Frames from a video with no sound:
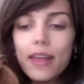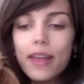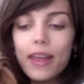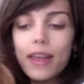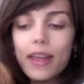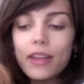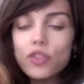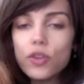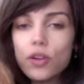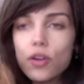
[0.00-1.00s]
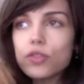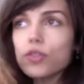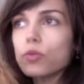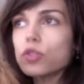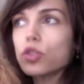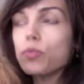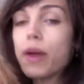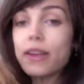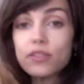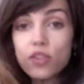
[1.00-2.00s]
And you can also do
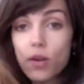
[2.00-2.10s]
pesto.